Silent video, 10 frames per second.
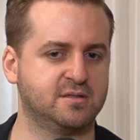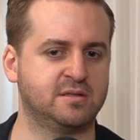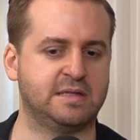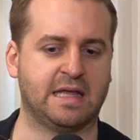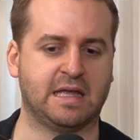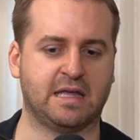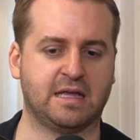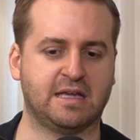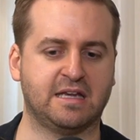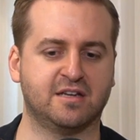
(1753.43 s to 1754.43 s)

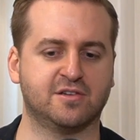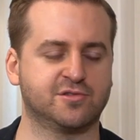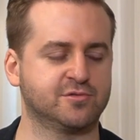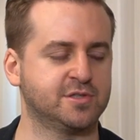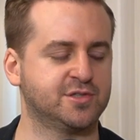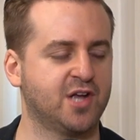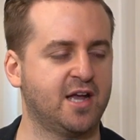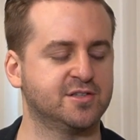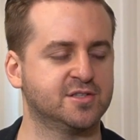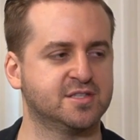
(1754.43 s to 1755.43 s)
their industry
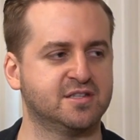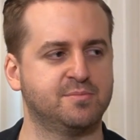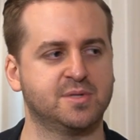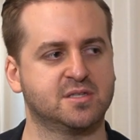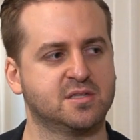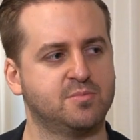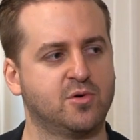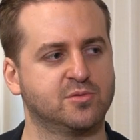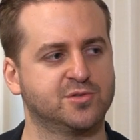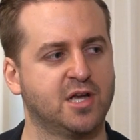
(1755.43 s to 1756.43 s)
changes and the business
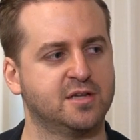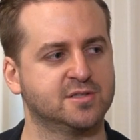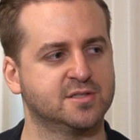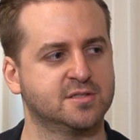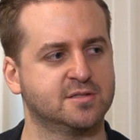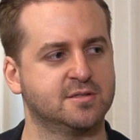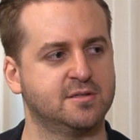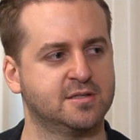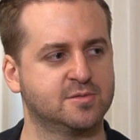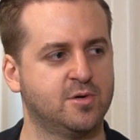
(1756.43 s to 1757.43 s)
model changes
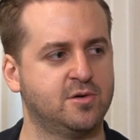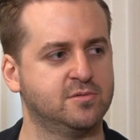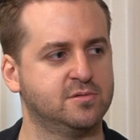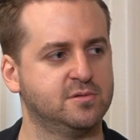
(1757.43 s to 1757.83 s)
as well?